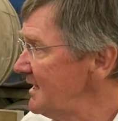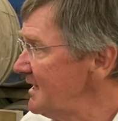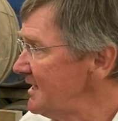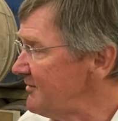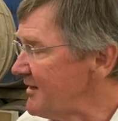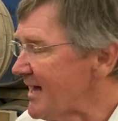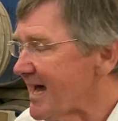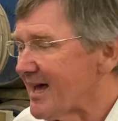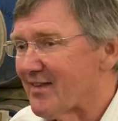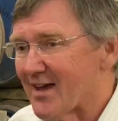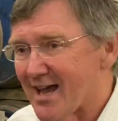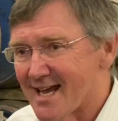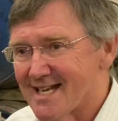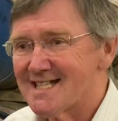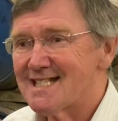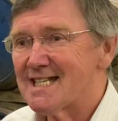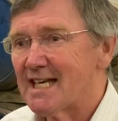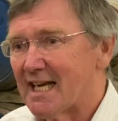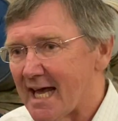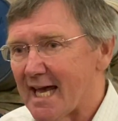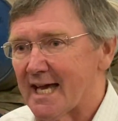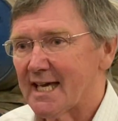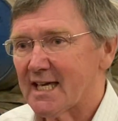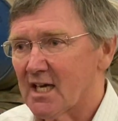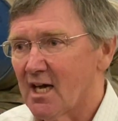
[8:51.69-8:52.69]
They're their
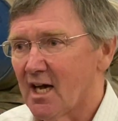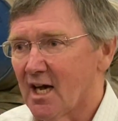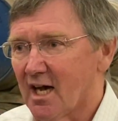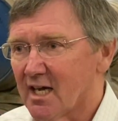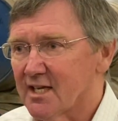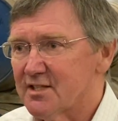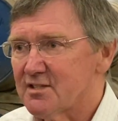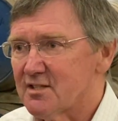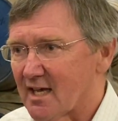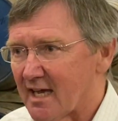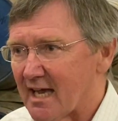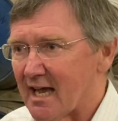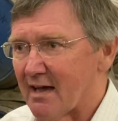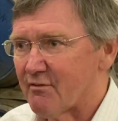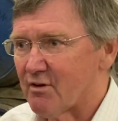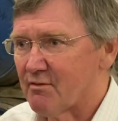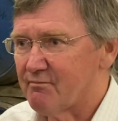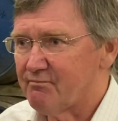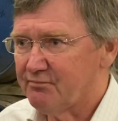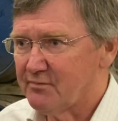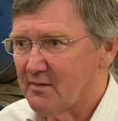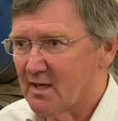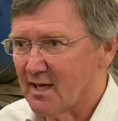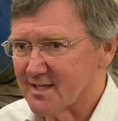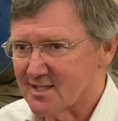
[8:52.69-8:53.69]
select casks. They have
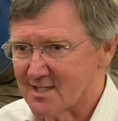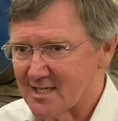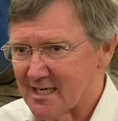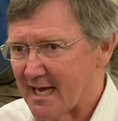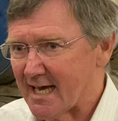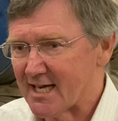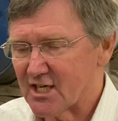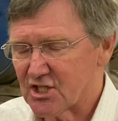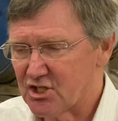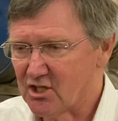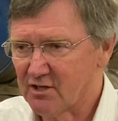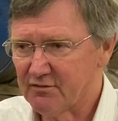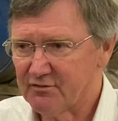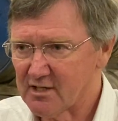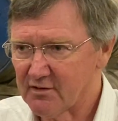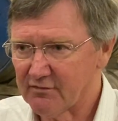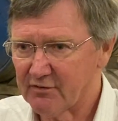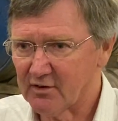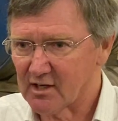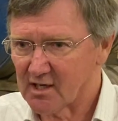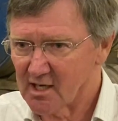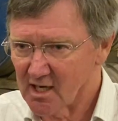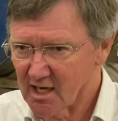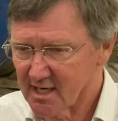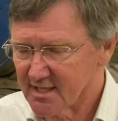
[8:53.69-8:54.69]
a selection of
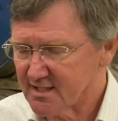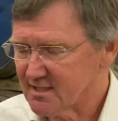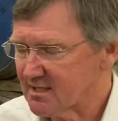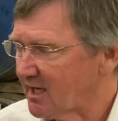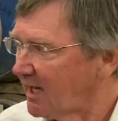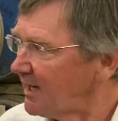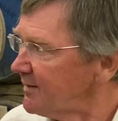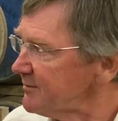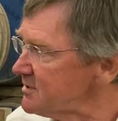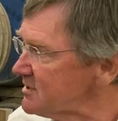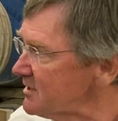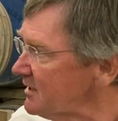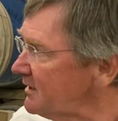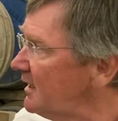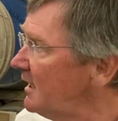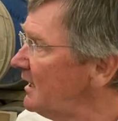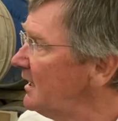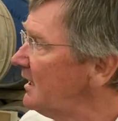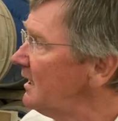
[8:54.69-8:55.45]
different cask types that